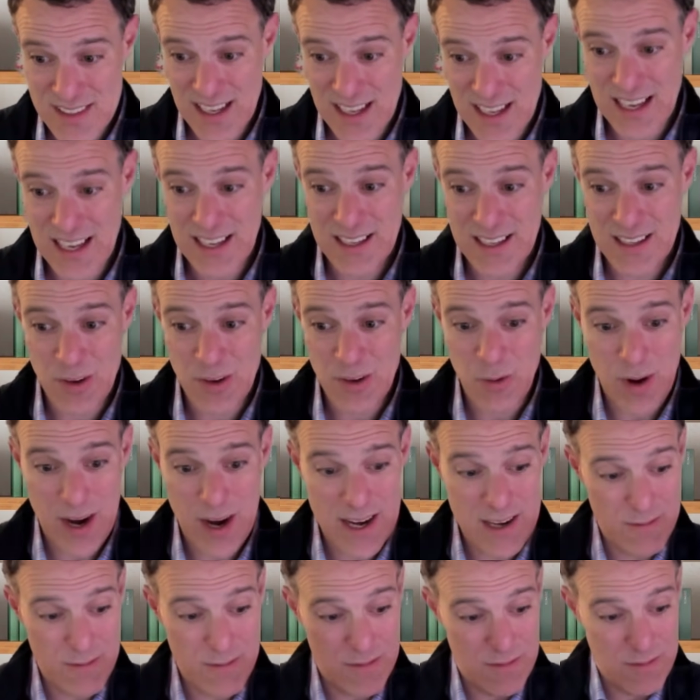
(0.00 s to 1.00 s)
and the
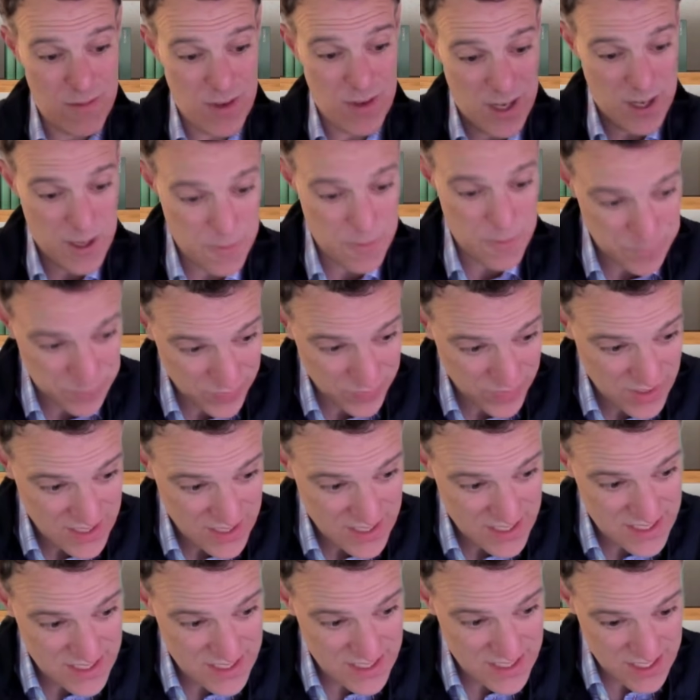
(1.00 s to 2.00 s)
right
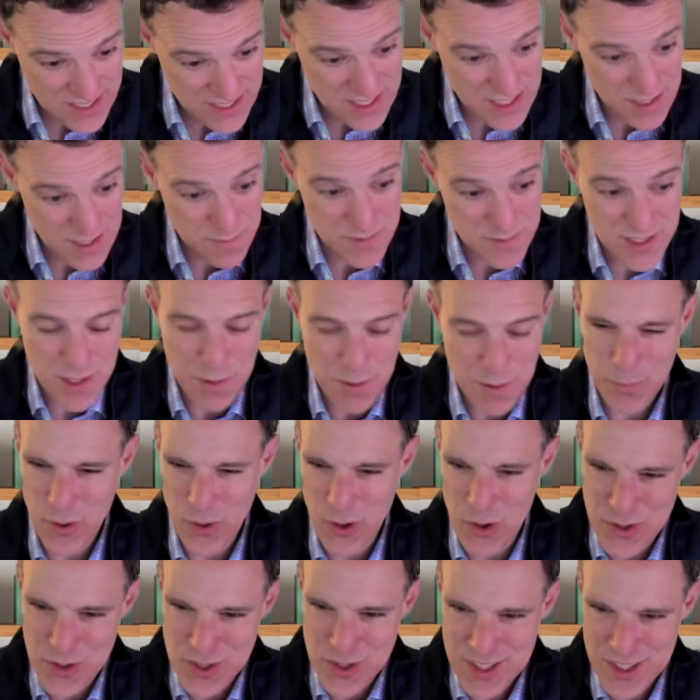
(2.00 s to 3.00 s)
systems and
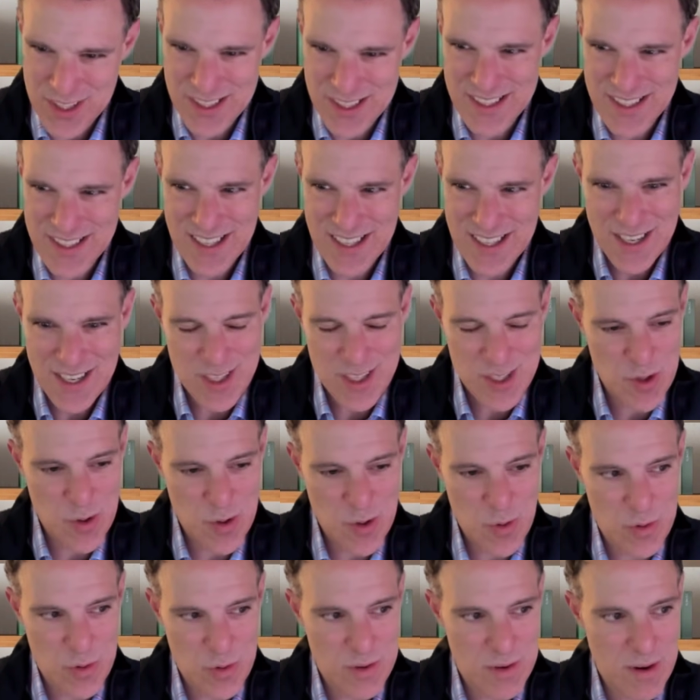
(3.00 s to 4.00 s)
approaches
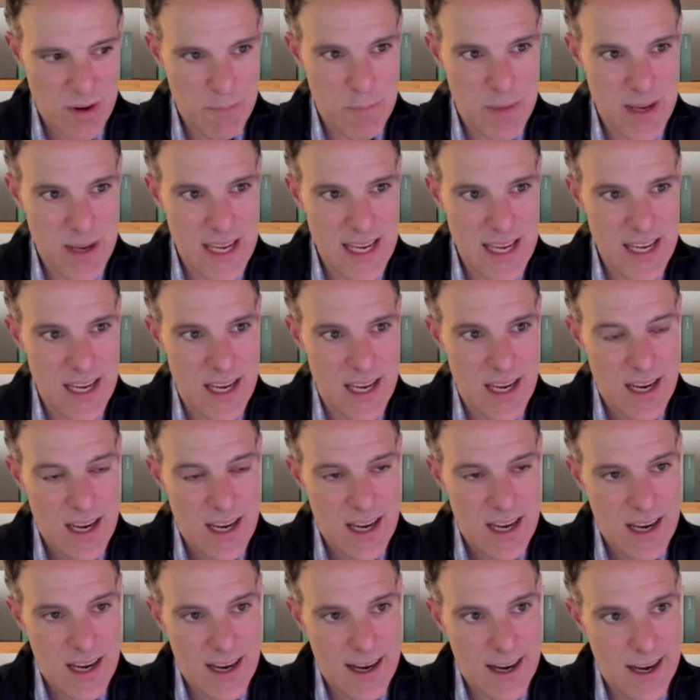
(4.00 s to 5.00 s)
to be
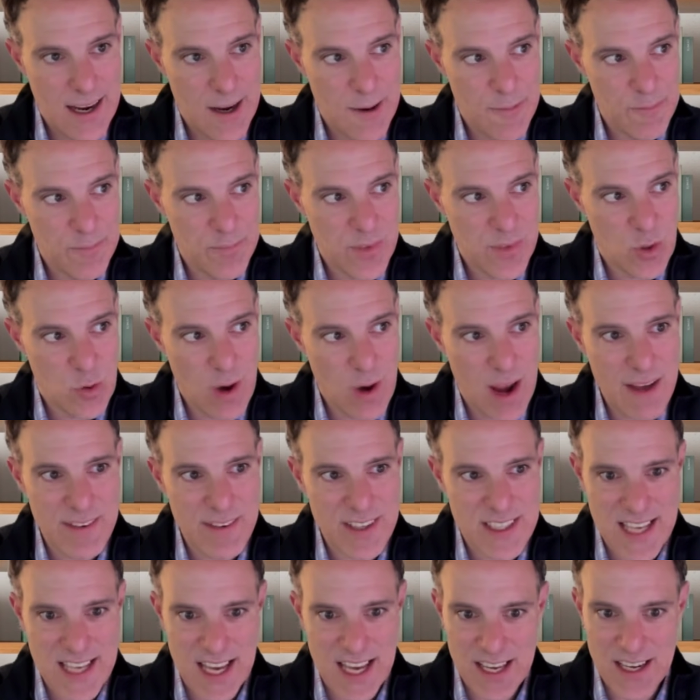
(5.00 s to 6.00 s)

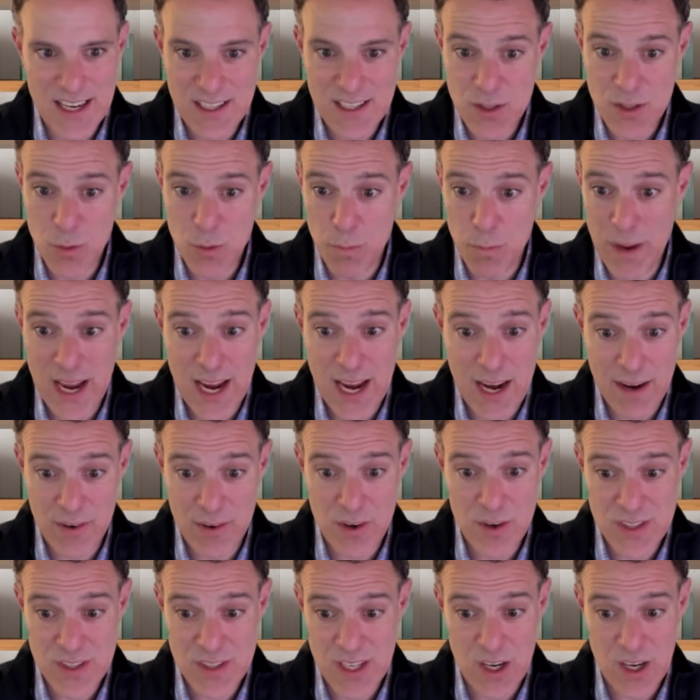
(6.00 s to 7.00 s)
gravitated to
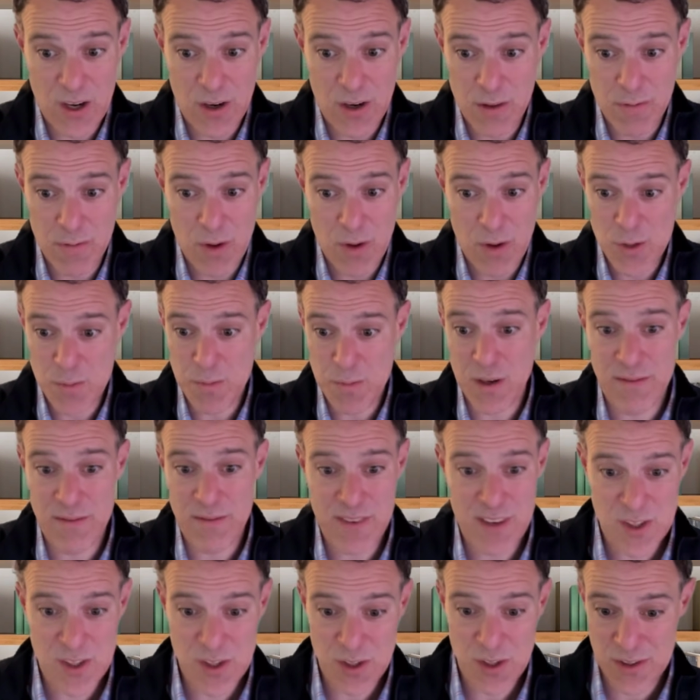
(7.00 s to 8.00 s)
behaviors that are most
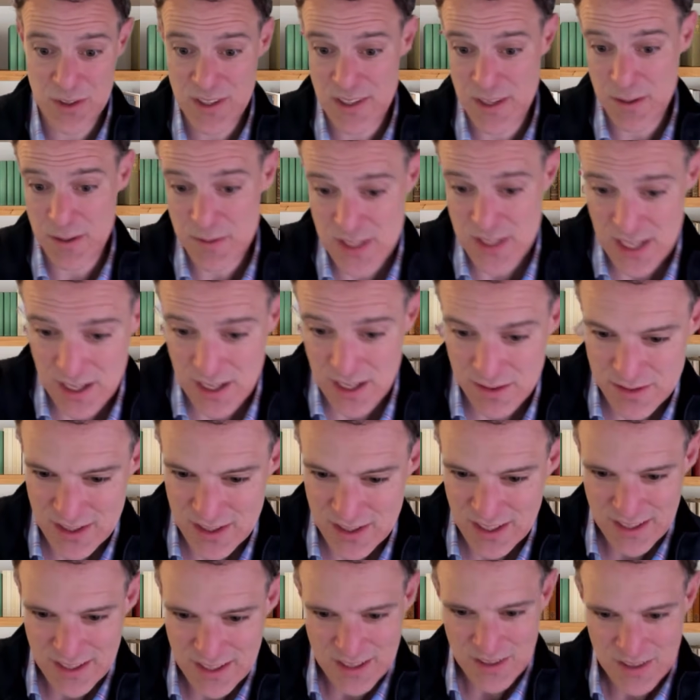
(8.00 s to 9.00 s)
beneficial to themselves.
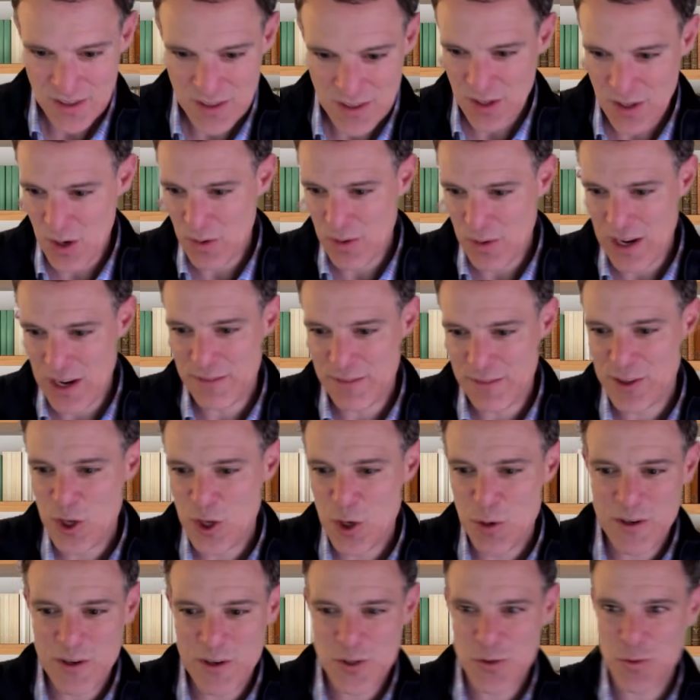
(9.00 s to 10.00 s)
If
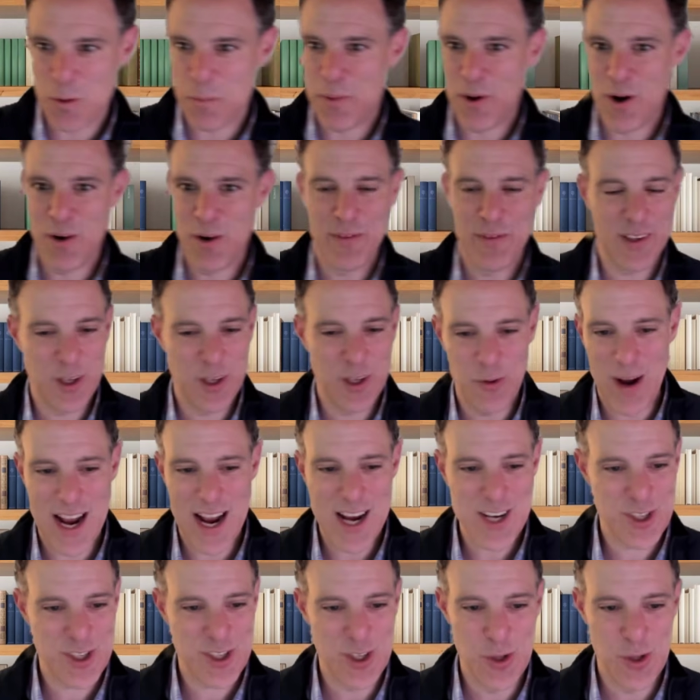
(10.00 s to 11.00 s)
humans were perfectly
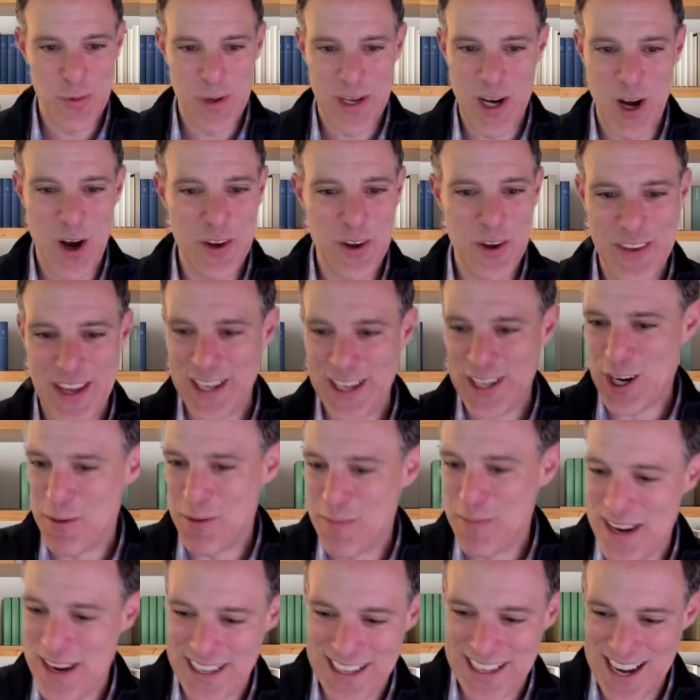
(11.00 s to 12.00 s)
rational, we'd all take our
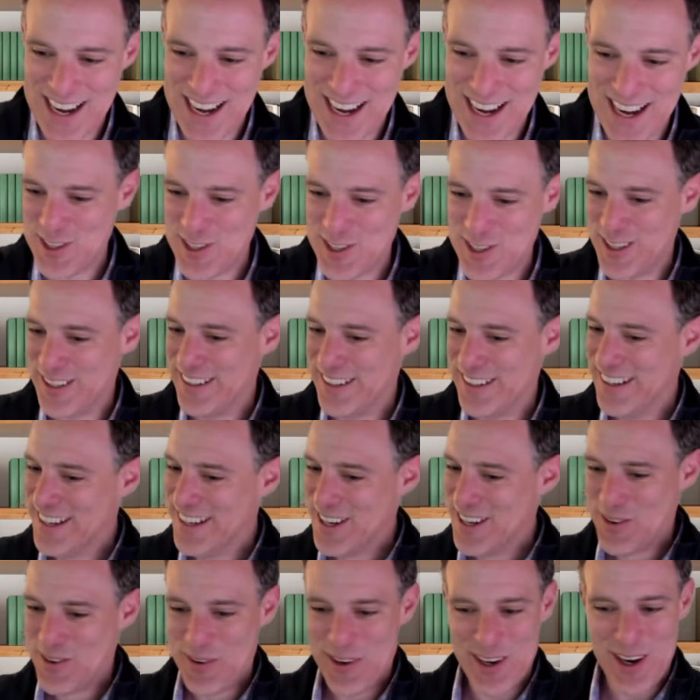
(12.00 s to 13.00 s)
medication,
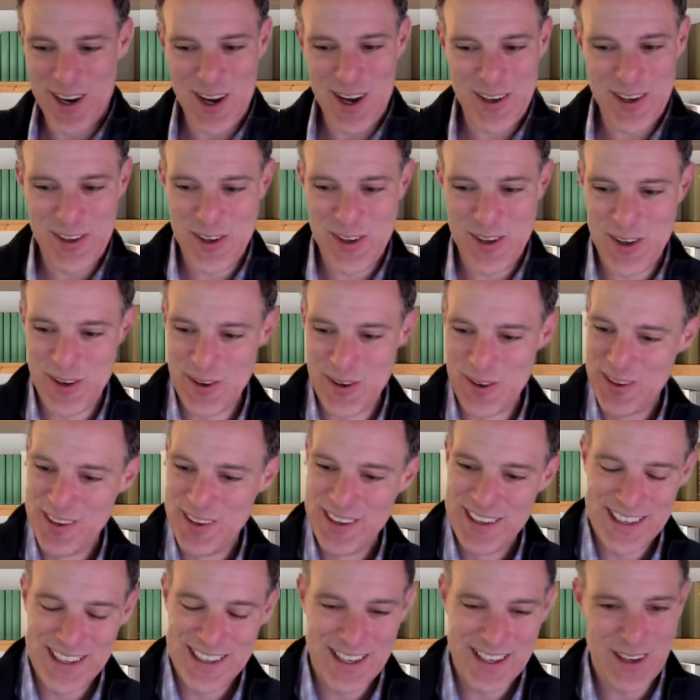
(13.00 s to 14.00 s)
we'd all do
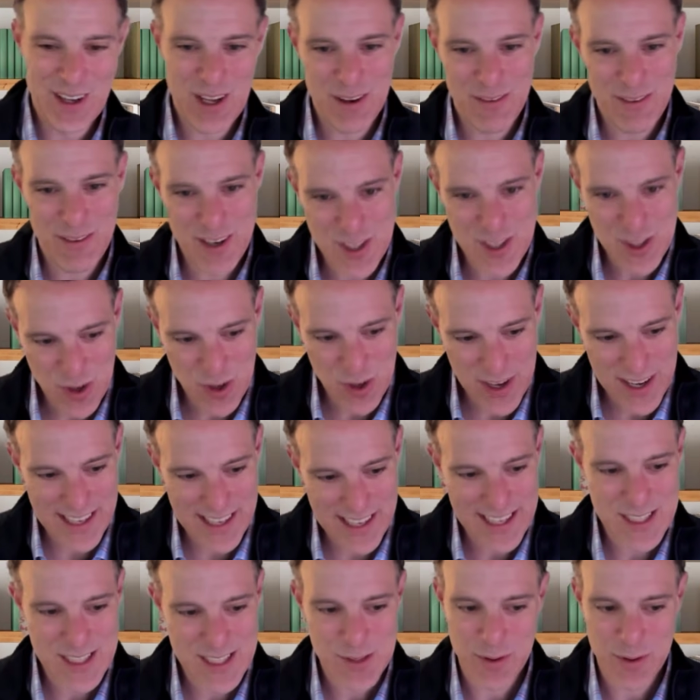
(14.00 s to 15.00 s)
all of our
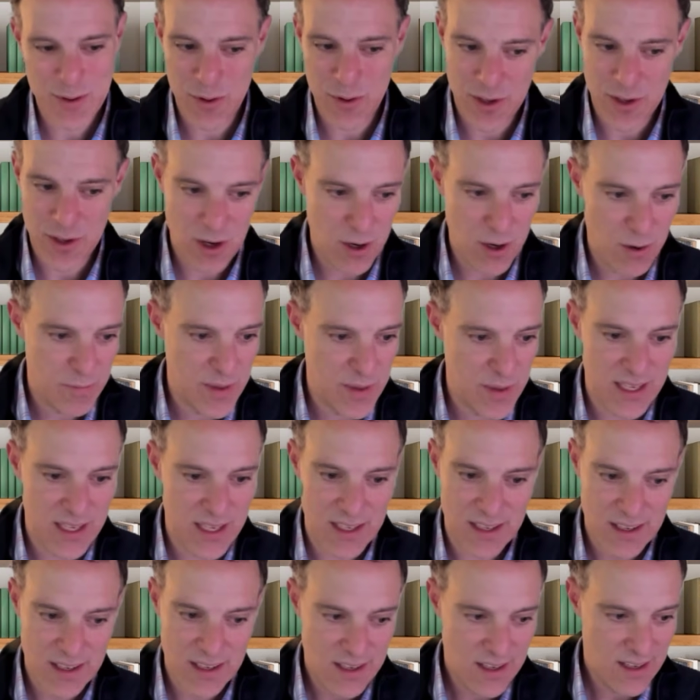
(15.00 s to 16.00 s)
screenings, we would all be
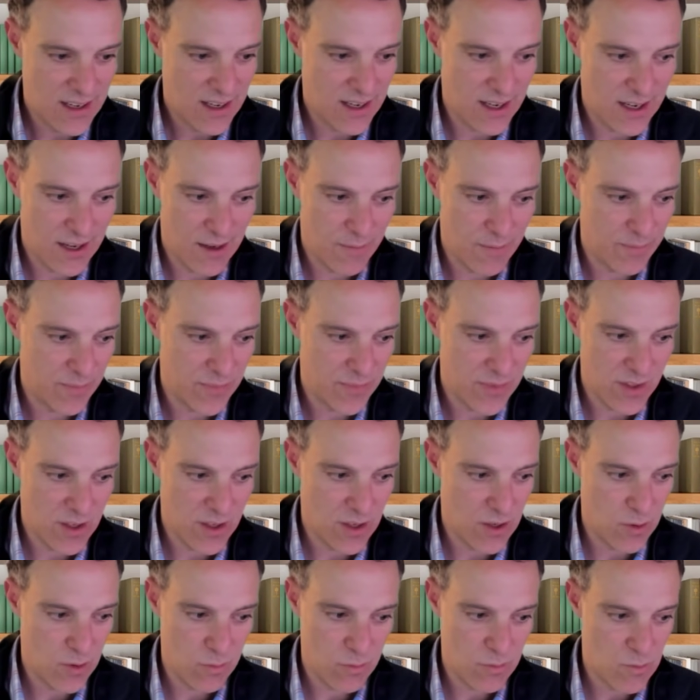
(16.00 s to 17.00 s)

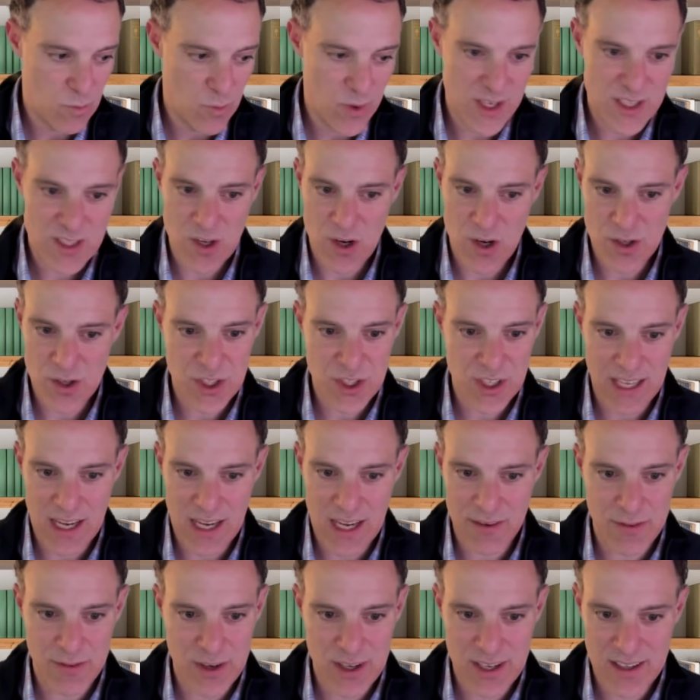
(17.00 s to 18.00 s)
researching
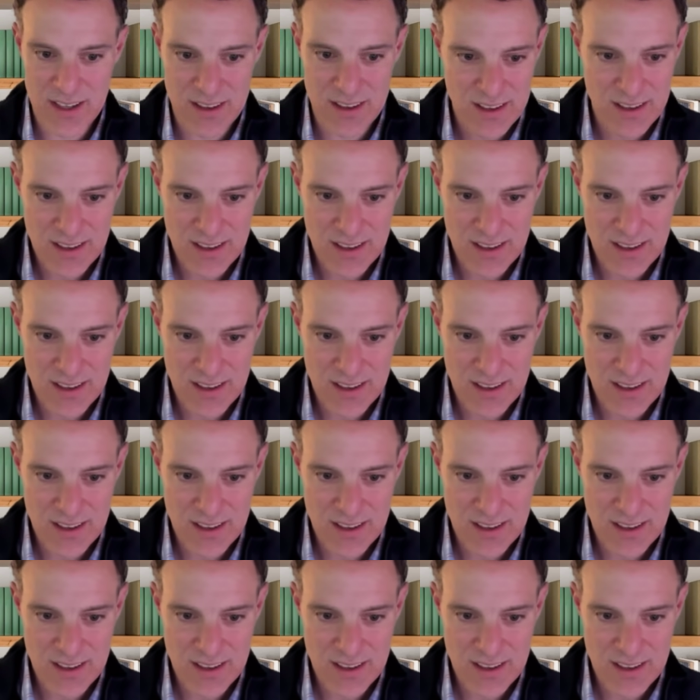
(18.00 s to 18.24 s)
every